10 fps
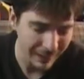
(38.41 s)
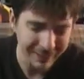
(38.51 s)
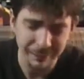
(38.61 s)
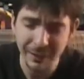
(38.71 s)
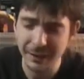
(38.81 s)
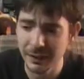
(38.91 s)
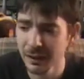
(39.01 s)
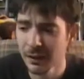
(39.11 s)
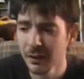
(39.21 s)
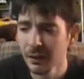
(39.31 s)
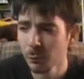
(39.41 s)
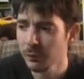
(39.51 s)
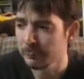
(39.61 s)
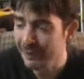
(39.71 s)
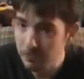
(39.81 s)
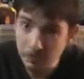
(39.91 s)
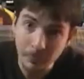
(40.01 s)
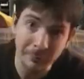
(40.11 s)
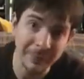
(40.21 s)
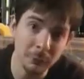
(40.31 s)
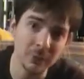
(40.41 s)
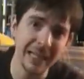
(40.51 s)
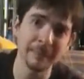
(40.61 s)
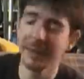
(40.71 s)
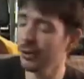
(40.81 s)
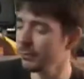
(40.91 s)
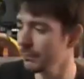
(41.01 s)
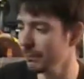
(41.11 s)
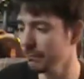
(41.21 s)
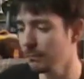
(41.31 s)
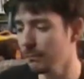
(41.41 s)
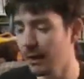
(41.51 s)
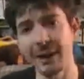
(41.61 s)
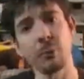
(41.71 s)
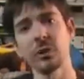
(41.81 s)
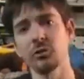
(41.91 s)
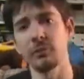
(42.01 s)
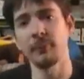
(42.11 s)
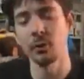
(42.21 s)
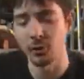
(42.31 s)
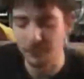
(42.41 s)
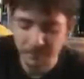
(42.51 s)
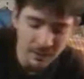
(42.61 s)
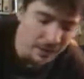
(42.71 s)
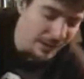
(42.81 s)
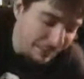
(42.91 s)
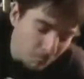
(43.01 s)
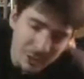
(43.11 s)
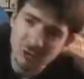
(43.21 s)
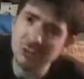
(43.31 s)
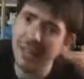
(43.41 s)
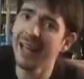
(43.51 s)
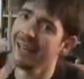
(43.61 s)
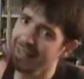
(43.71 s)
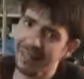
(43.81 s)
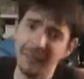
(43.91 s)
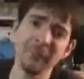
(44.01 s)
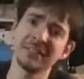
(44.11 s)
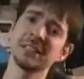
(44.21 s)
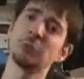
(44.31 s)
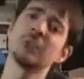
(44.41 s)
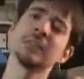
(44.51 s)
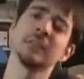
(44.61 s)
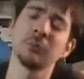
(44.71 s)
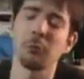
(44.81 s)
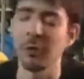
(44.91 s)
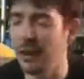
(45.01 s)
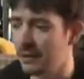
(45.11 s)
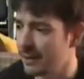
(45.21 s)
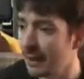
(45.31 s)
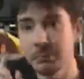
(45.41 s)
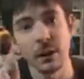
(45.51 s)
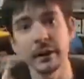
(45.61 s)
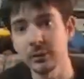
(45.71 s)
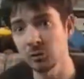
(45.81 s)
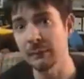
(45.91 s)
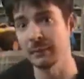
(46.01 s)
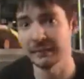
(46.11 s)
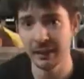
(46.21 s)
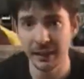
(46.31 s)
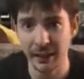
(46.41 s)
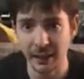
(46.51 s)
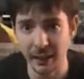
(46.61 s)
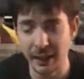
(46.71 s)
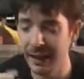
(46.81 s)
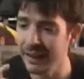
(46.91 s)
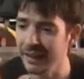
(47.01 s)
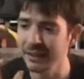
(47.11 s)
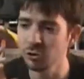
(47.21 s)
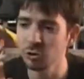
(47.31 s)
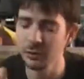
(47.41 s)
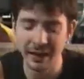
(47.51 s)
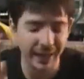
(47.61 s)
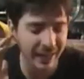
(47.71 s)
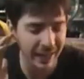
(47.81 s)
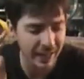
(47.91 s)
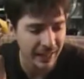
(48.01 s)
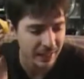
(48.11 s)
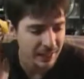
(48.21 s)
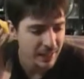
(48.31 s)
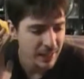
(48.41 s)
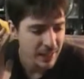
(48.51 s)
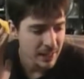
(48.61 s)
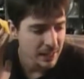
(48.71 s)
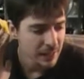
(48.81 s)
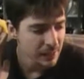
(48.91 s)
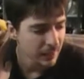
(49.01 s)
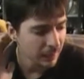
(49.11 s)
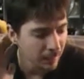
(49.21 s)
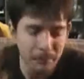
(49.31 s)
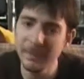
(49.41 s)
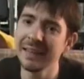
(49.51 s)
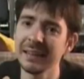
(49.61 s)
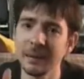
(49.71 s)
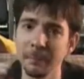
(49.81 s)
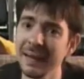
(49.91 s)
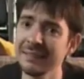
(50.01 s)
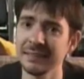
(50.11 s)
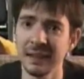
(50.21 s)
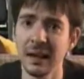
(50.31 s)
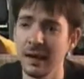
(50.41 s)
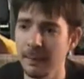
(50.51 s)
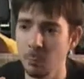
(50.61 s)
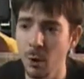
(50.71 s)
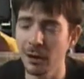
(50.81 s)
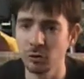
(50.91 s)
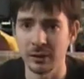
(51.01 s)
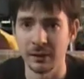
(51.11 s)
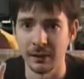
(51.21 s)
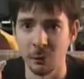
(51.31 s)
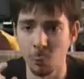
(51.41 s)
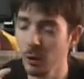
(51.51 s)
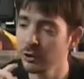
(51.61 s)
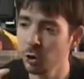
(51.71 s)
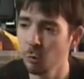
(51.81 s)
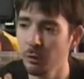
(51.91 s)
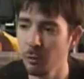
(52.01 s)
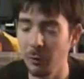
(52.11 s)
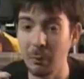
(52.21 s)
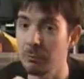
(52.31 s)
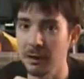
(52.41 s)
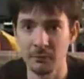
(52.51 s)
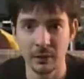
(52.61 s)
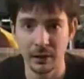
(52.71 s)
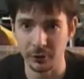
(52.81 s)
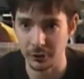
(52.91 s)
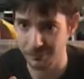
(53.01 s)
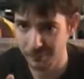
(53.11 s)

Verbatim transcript: And then when the, pre when the prequels came out, I watched them all. I've watched every single one of those in theaters, and I'm not ashamed to say I and I had an amazing time watching one, two, and three with my father.